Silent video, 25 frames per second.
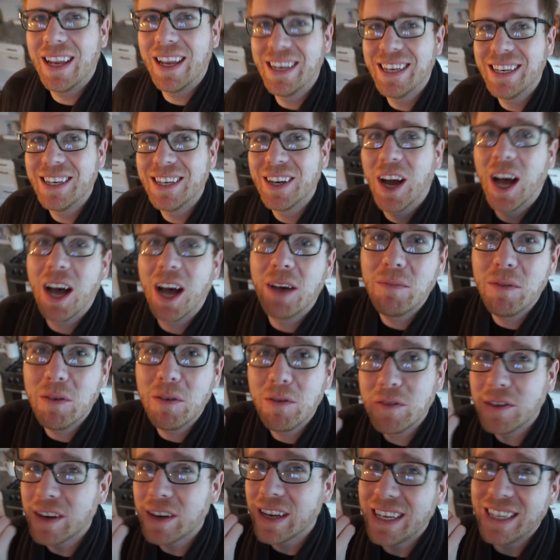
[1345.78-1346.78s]
I need to hop
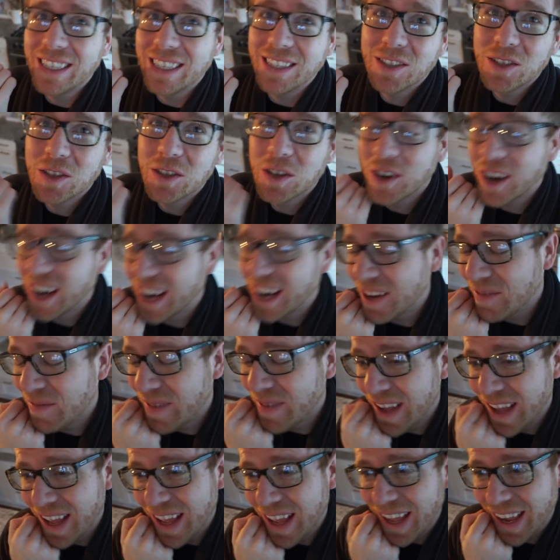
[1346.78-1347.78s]
over to Instagram
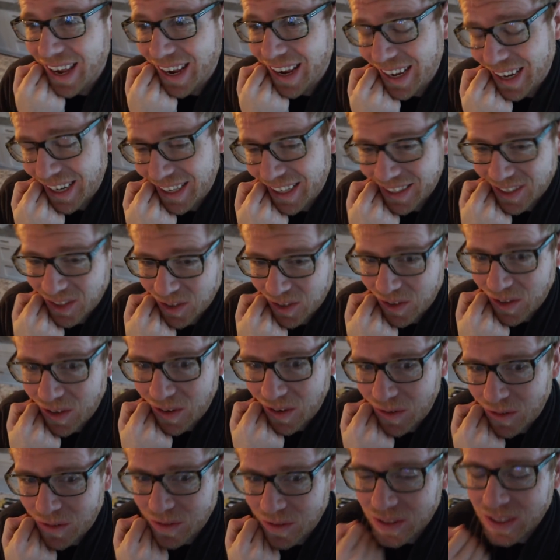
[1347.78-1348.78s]
and answer
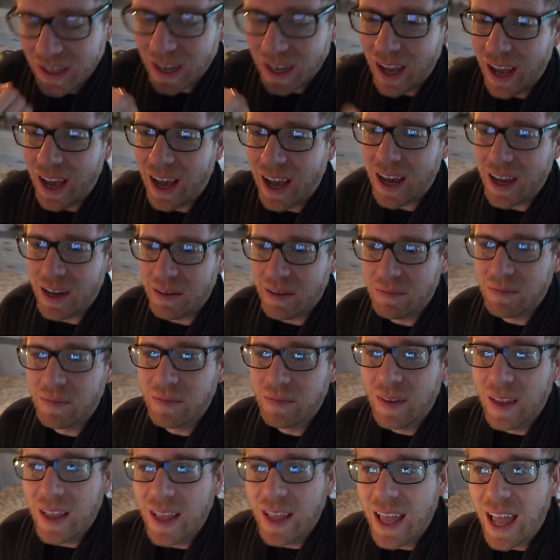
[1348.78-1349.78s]
those. Um,
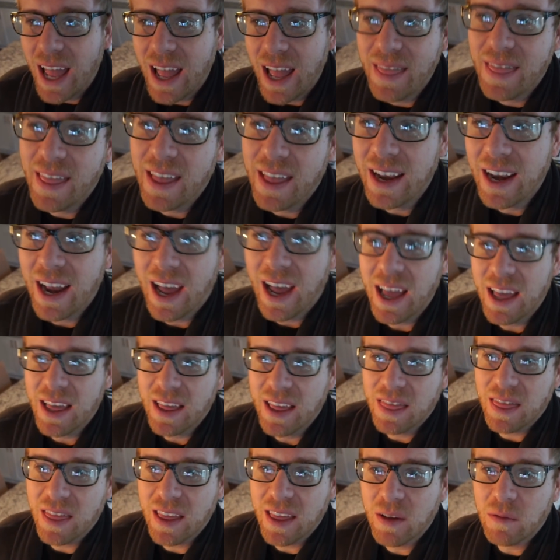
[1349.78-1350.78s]
and then I
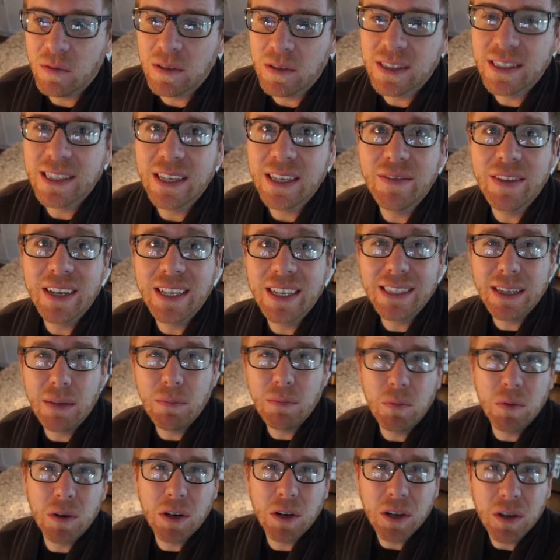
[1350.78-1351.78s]
think once Steven gets
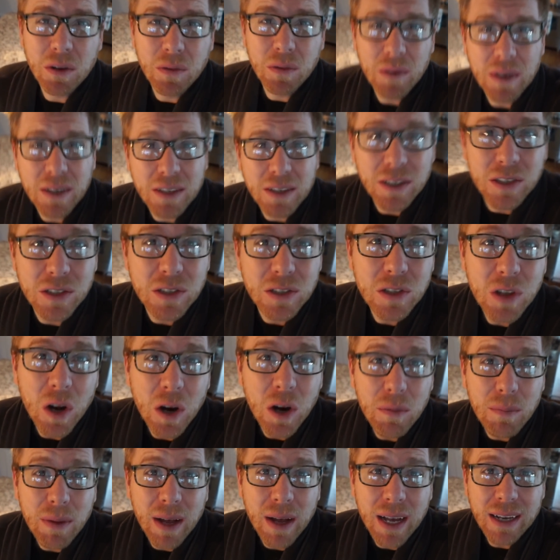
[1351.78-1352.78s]
up, we're gonna run to
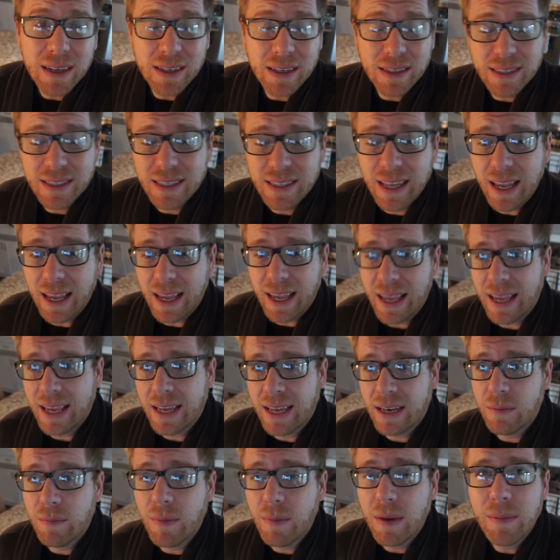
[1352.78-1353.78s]
Starbucks
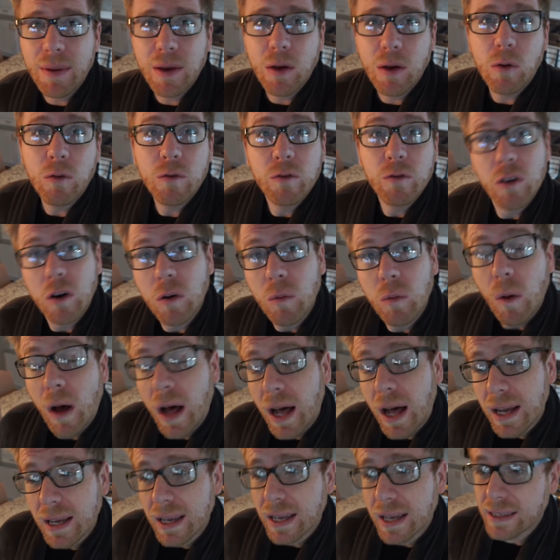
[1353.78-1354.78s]
and maybe go for a
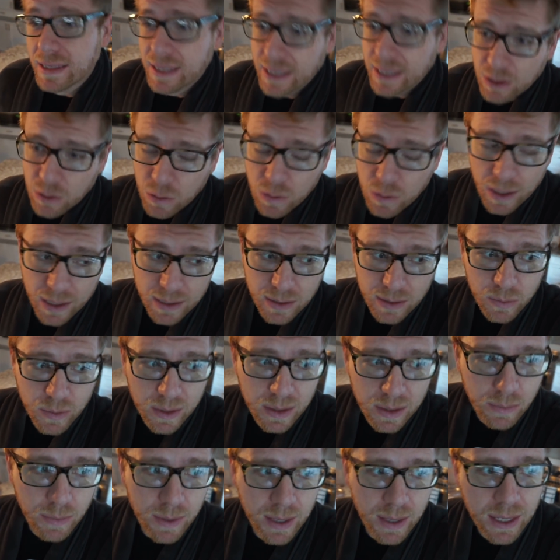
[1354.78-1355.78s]
walk. I'll take you guys
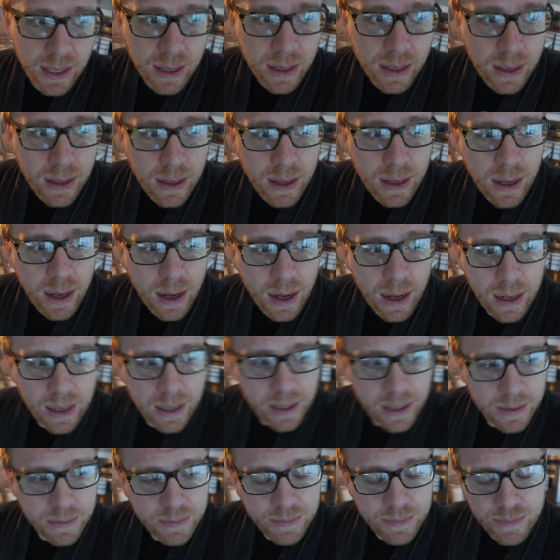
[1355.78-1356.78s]
with me.
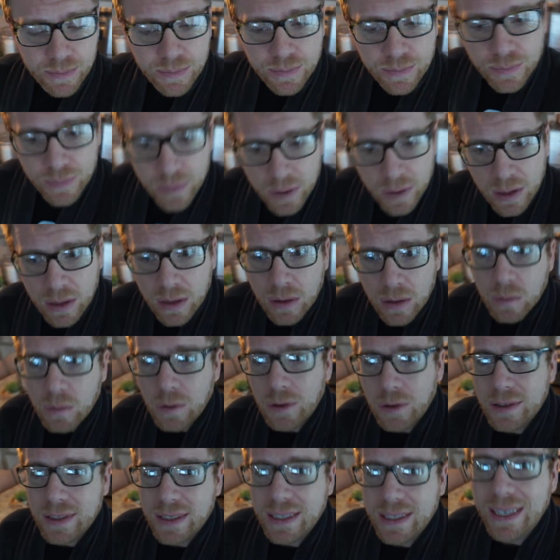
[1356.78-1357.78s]
Um,
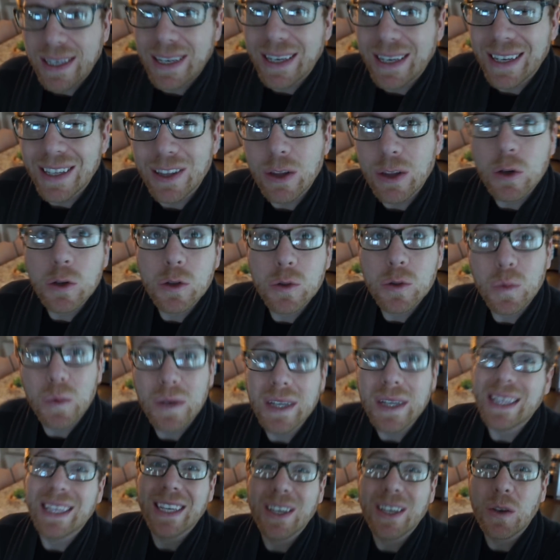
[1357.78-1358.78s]
we'll see, it looks
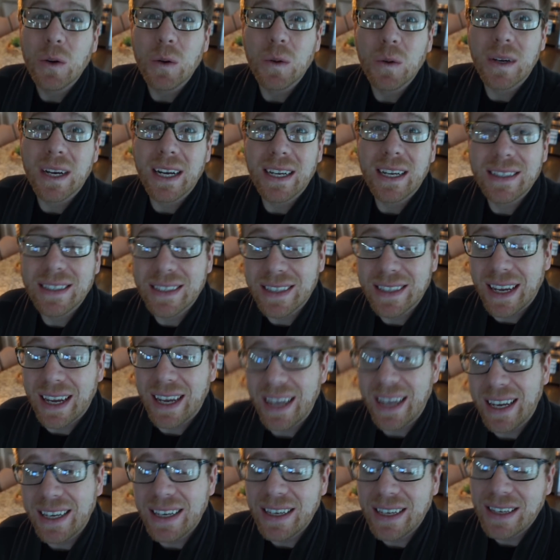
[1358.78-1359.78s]
really cold
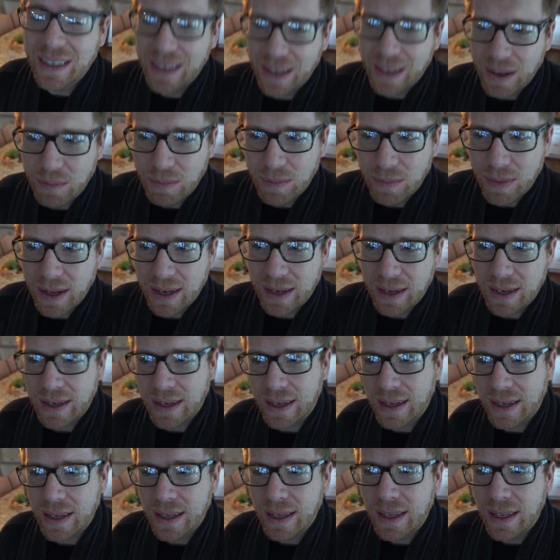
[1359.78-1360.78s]
outside. But uh,